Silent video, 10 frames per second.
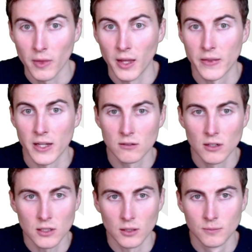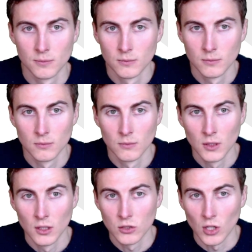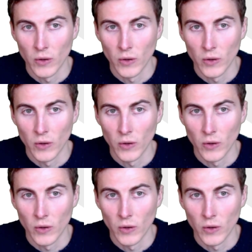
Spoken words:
And that's our answer. So